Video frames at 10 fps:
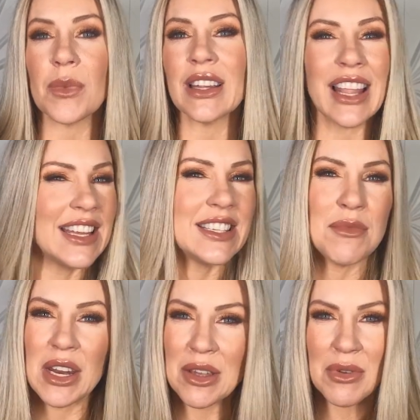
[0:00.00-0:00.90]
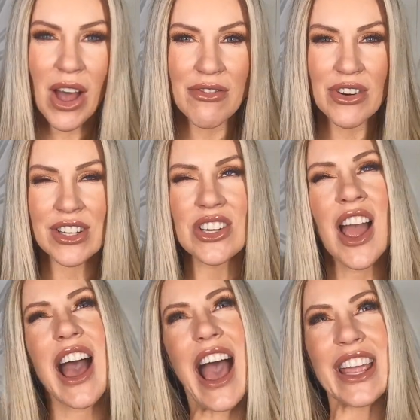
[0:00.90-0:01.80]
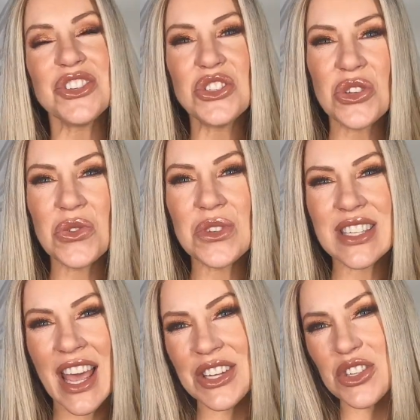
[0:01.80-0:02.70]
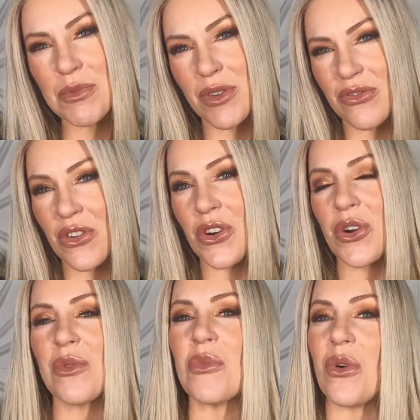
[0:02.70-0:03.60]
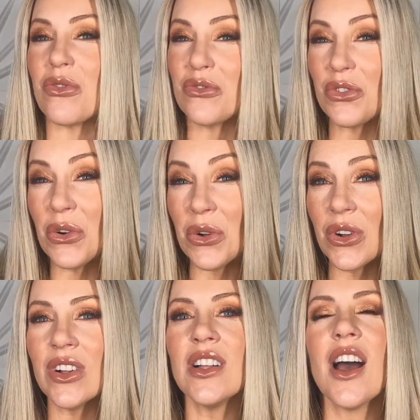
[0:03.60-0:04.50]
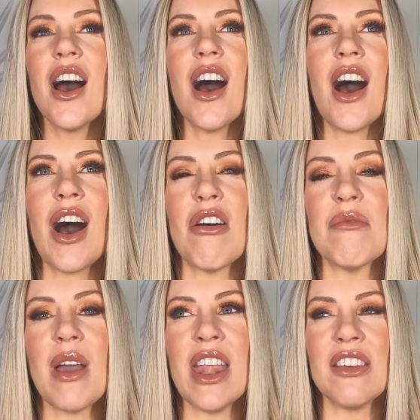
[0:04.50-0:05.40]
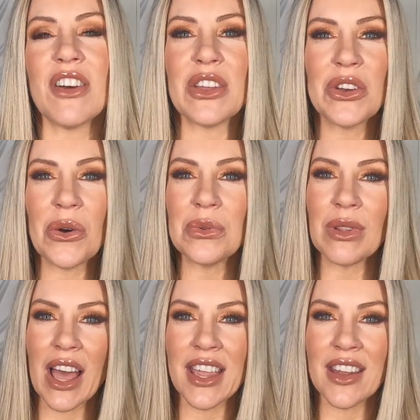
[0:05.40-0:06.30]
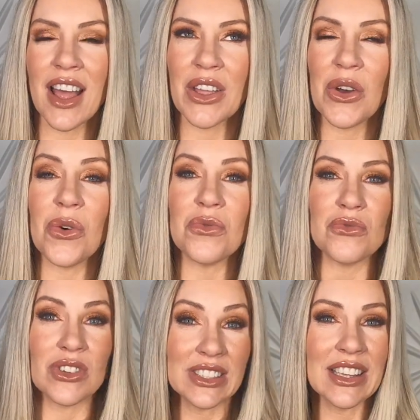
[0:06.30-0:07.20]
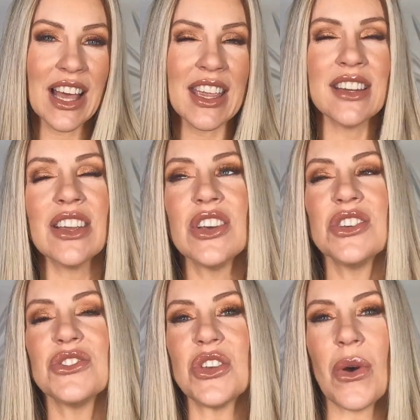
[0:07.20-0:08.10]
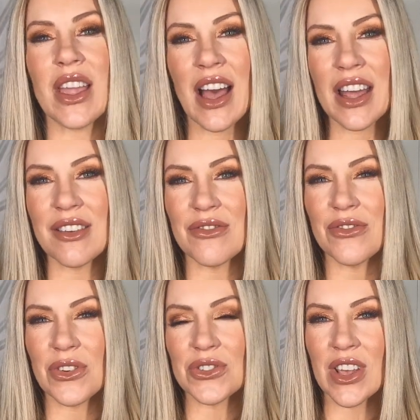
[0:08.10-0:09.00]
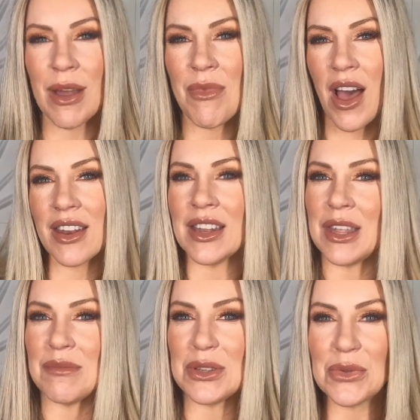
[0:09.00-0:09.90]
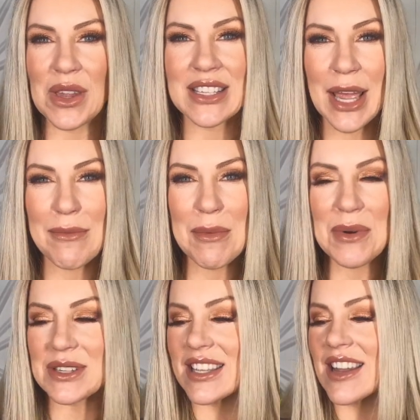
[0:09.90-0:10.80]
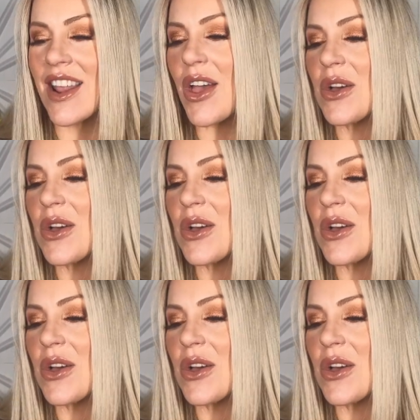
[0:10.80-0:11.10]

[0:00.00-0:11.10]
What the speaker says: light to medium coverage. I do tend to prefer more full, and if I go light, I go really light. So I'm not an in-between type of person,